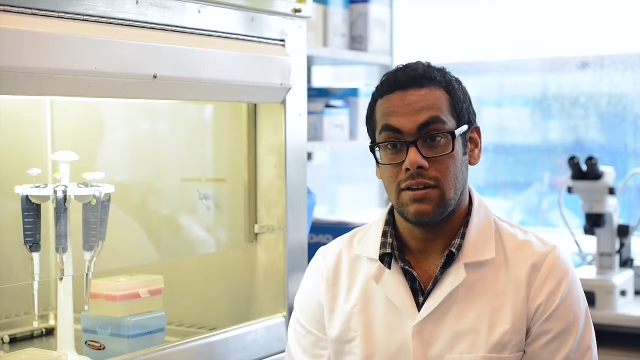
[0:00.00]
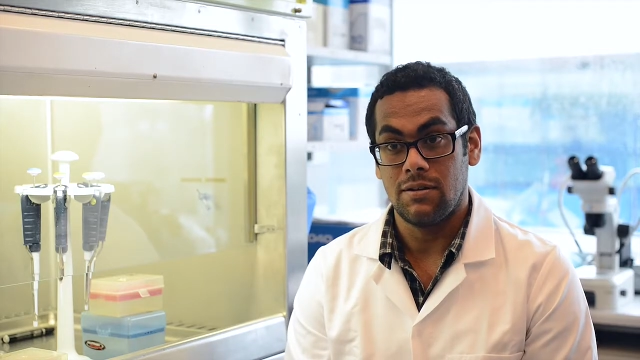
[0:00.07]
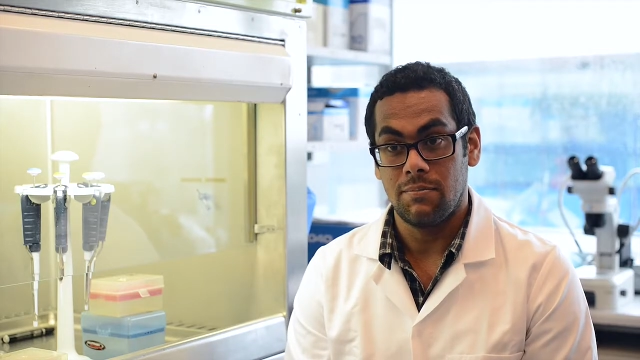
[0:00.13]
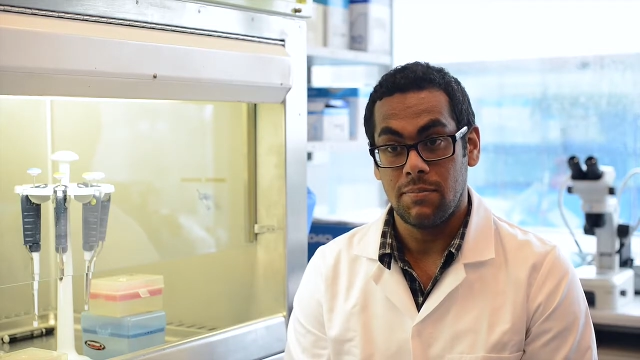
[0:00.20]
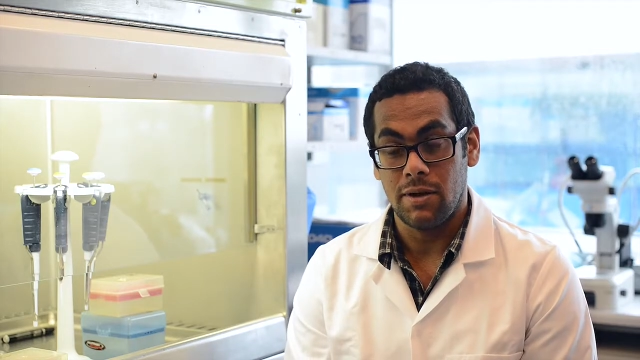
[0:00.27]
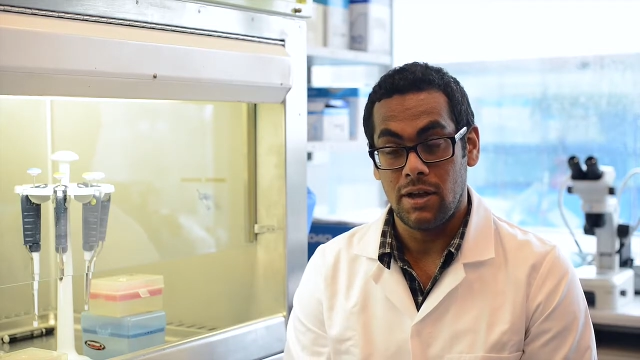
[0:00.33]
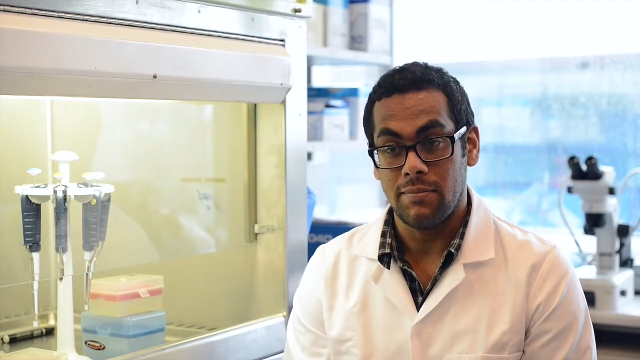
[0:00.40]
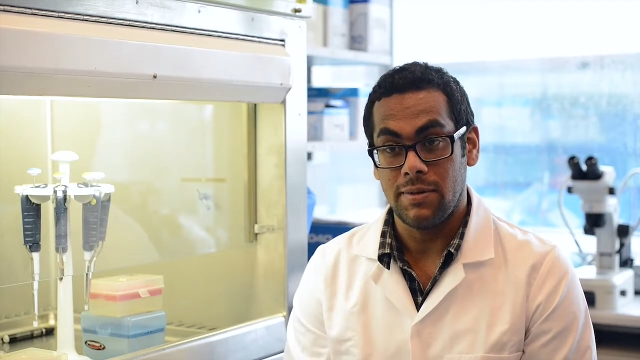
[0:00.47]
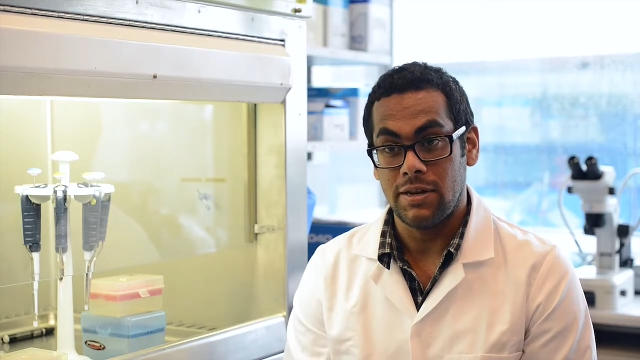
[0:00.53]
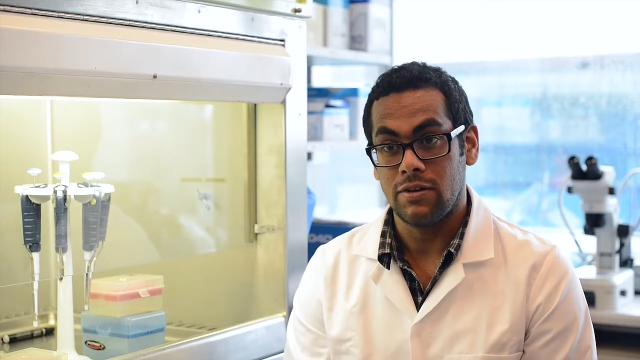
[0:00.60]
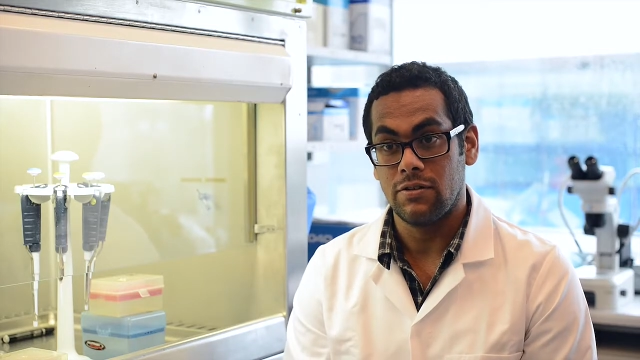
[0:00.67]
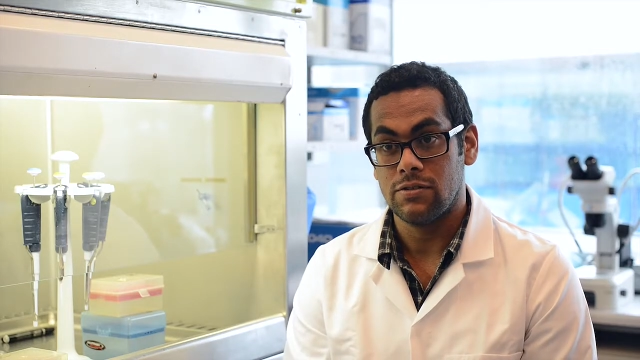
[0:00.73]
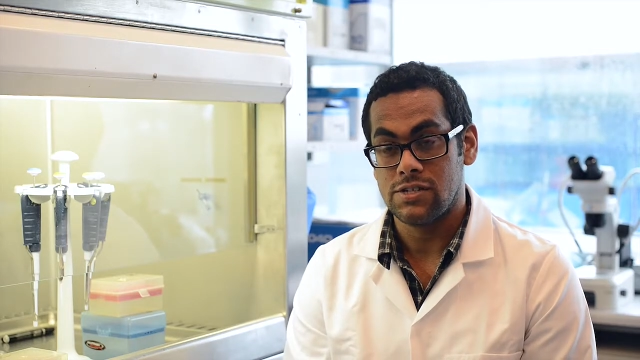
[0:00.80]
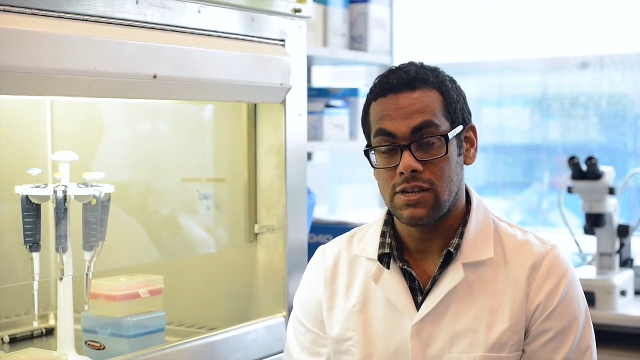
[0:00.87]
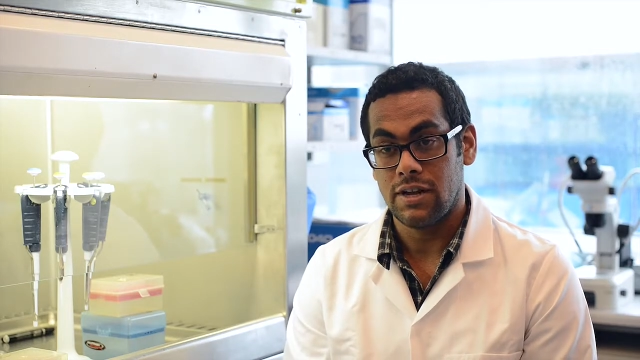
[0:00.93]
a
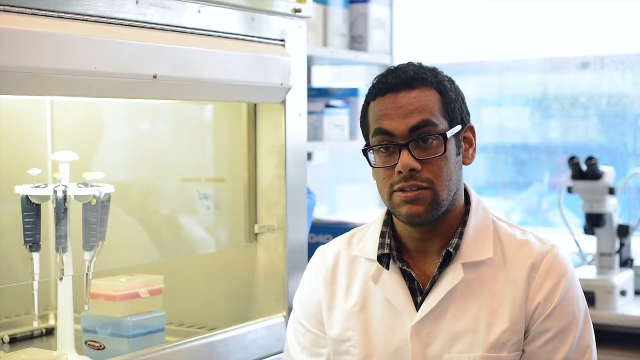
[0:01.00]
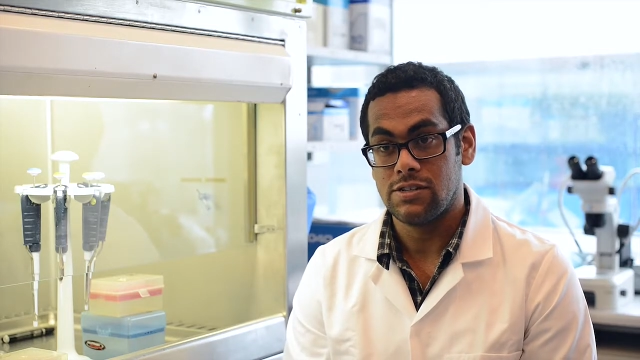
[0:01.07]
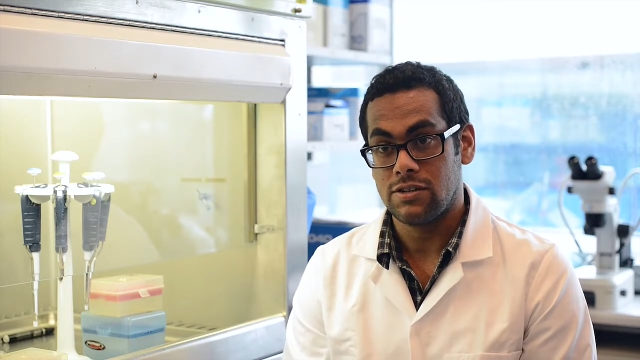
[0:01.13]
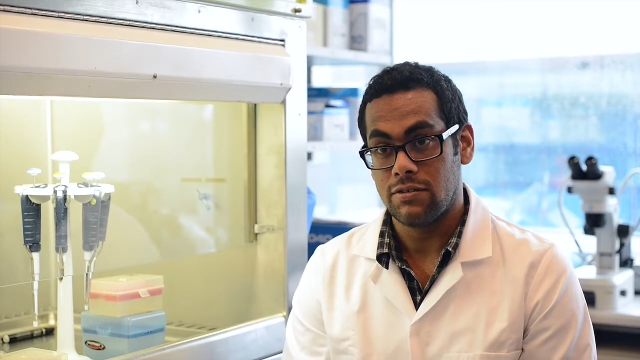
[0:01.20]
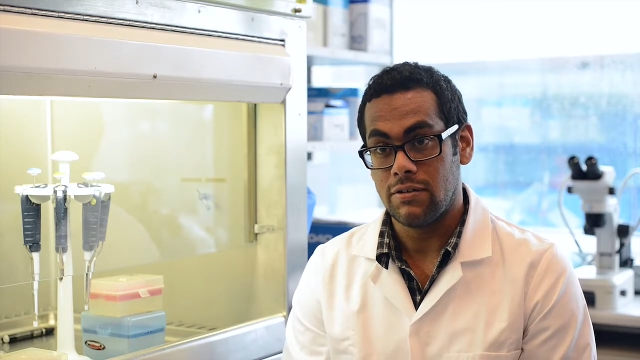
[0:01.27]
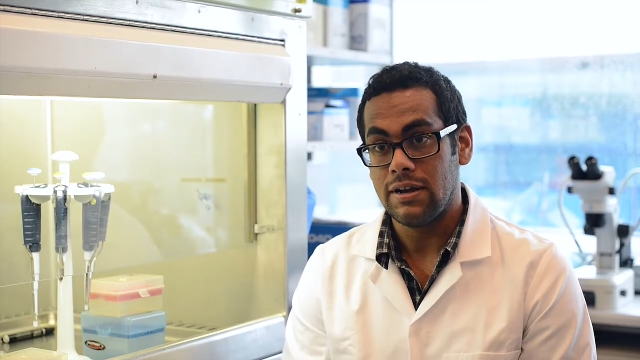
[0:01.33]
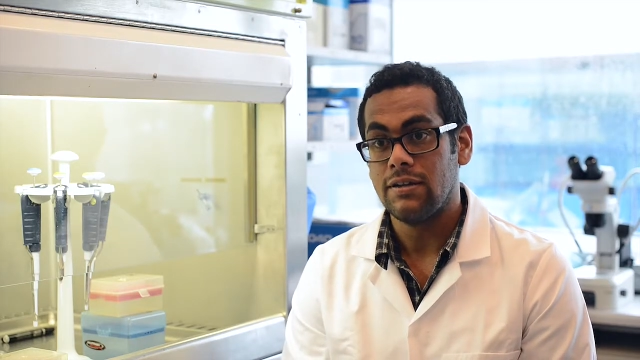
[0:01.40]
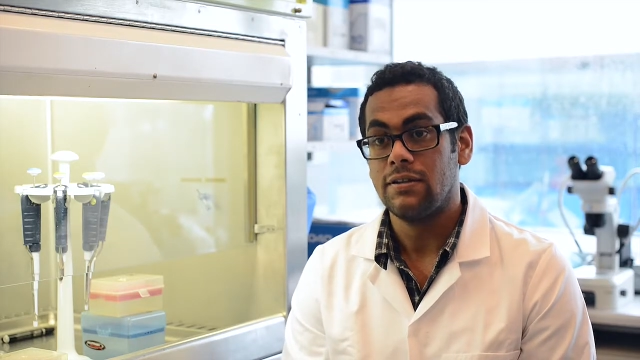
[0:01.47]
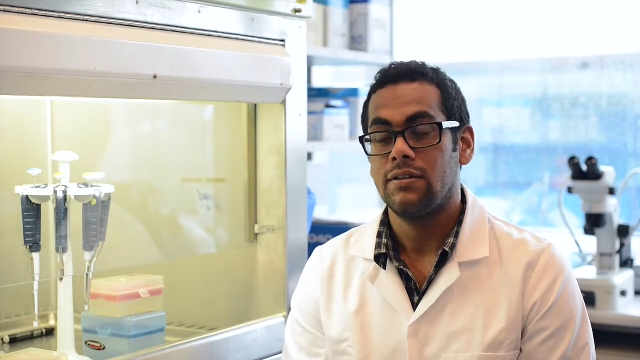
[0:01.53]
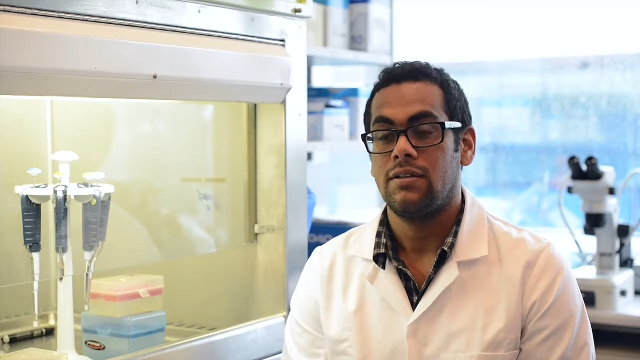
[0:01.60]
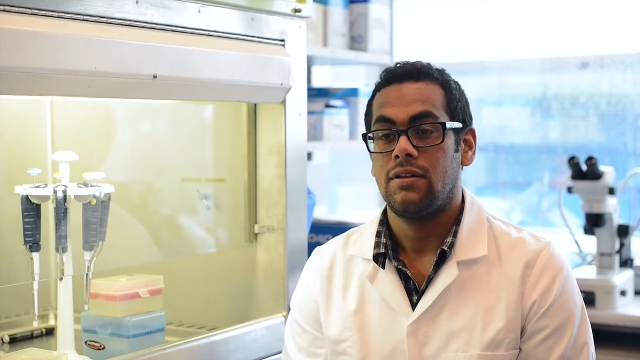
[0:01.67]
biomedical science degree.